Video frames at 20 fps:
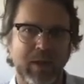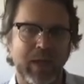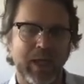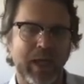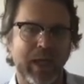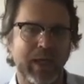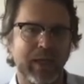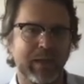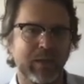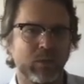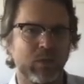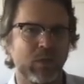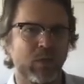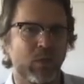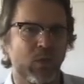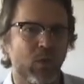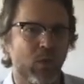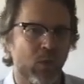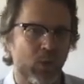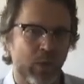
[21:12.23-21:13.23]
And it will
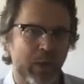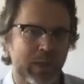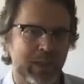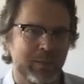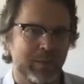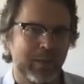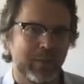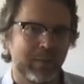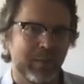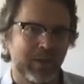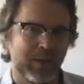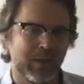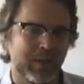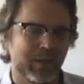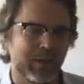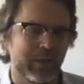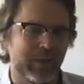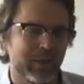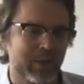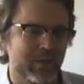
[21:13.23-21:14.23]
always be
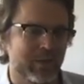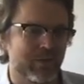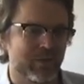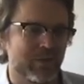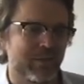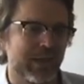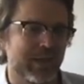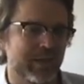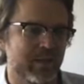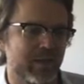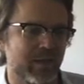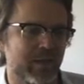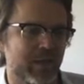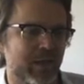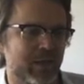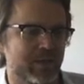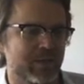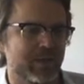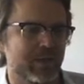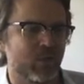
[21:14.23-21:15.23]
politically
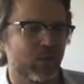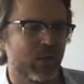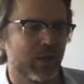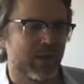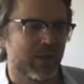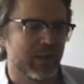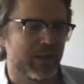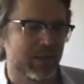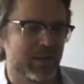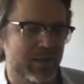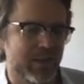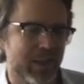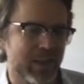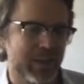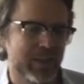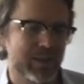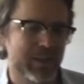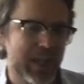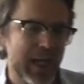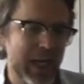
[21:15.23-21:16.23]
instrumentalized in ways that
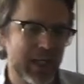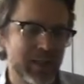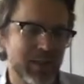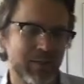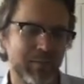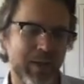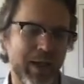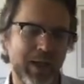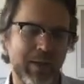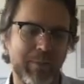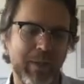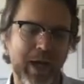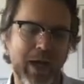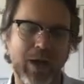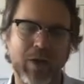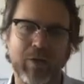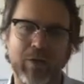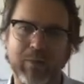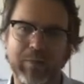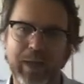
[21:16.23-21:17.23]
exacerbate
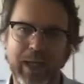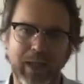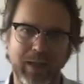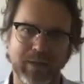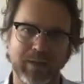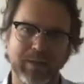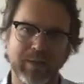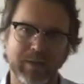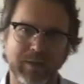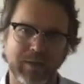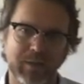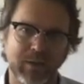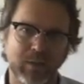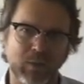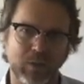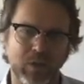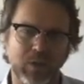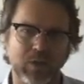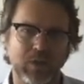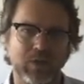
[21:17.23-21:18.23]
power imbalances in the
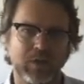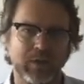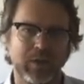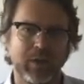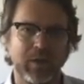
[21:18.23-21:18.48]
world